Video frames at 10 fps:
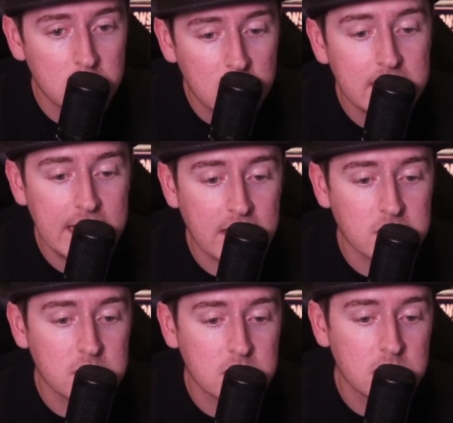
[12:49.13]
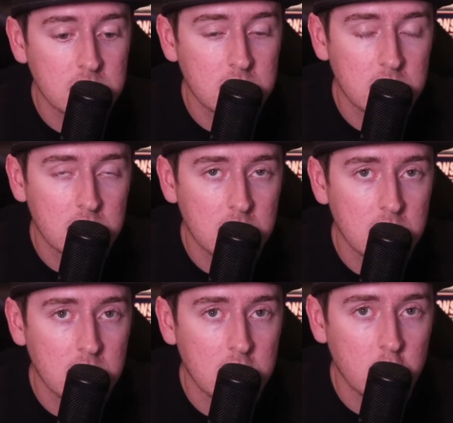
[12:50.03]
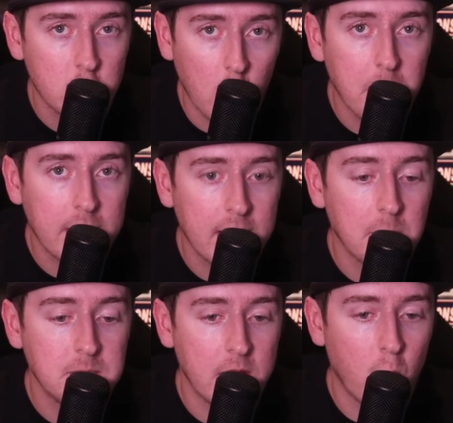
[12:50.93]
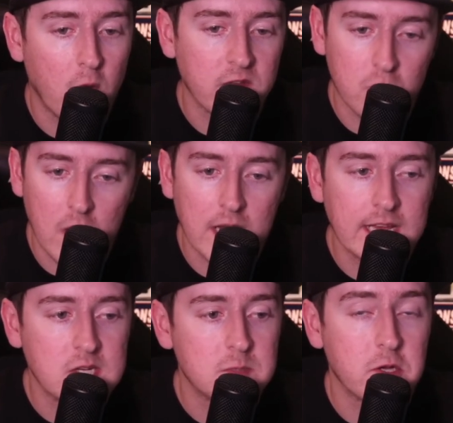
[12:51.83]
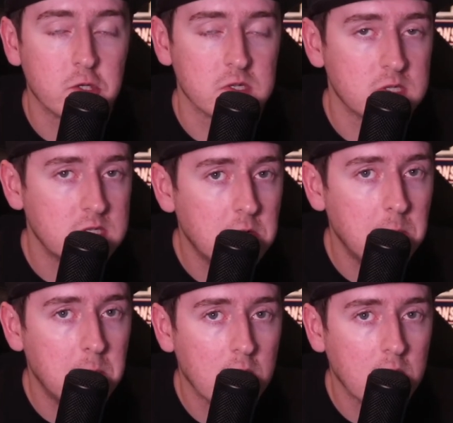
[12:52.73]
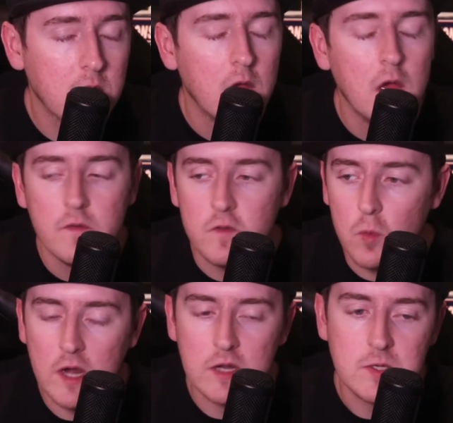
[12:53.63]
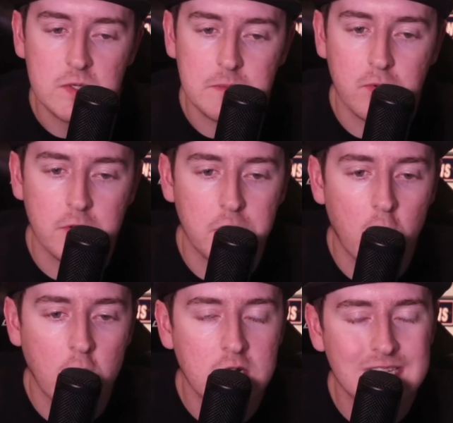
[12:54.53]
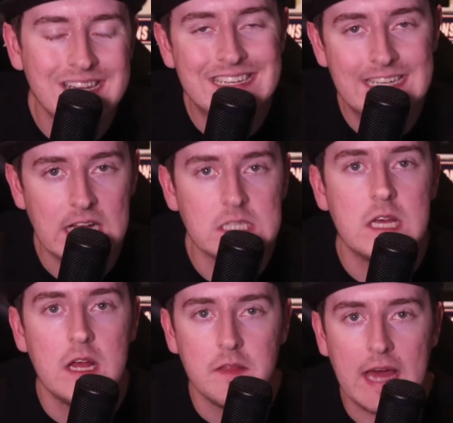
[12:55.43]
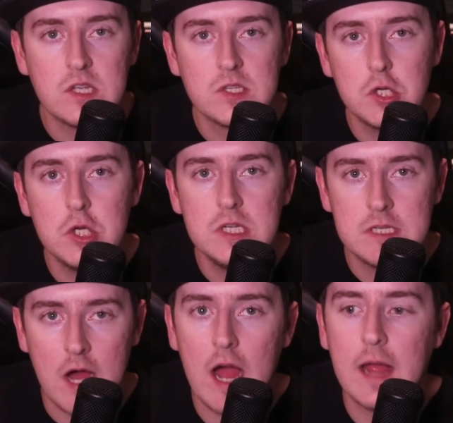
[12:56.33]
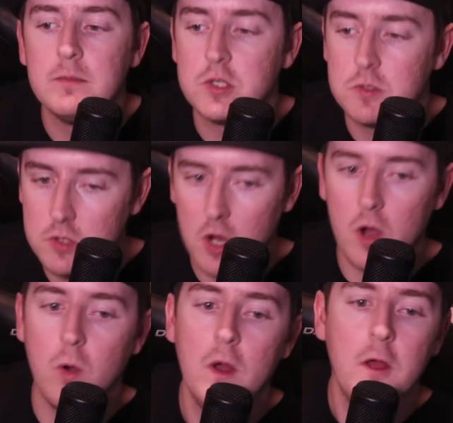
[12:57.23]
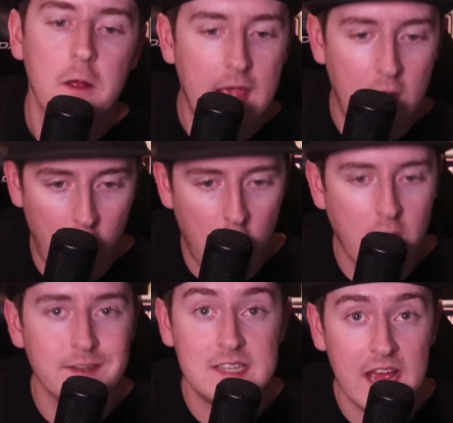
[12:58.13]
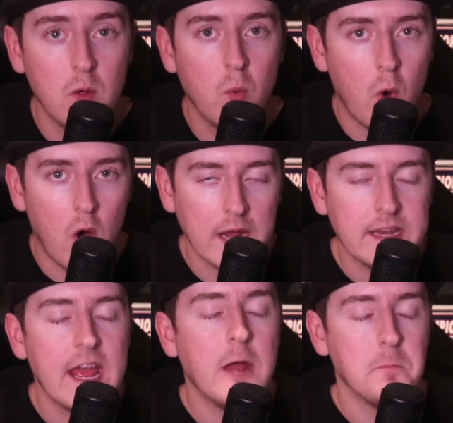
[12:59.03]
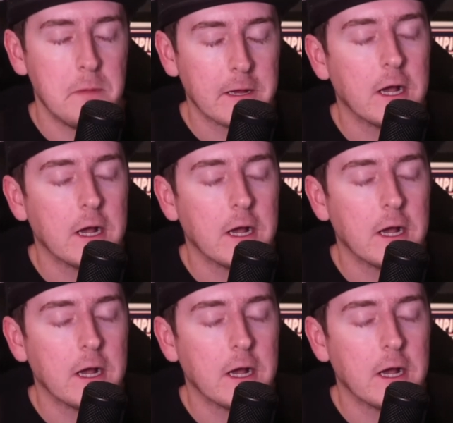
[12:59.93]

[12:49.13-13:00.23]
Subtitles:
yes, go pick it up day one. If you want to get a special steel book, if you want to do some pre-orders, yes, that is a good time to go on day one and pick